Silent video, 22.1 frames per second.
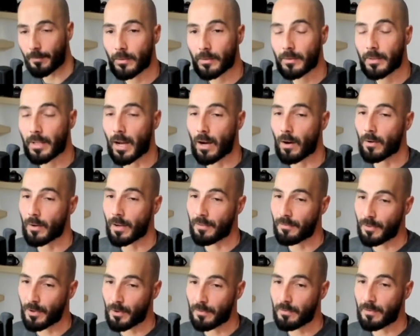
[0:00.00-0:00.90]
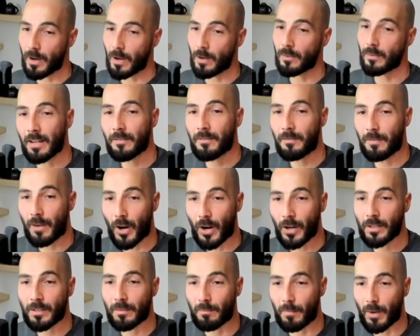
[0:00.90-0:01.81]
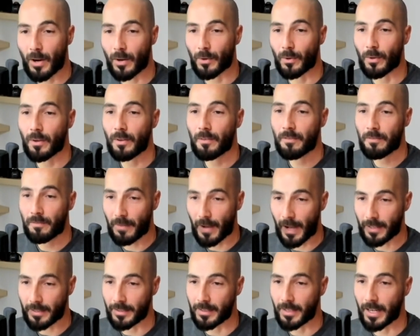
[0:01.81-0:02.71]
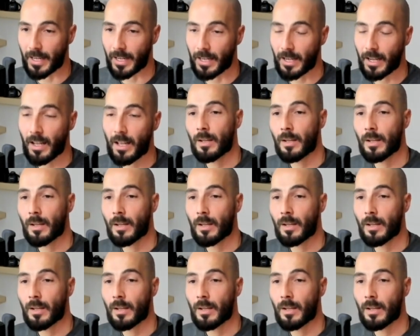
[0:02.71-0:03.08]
Now, if you found Fogg's model fascinating,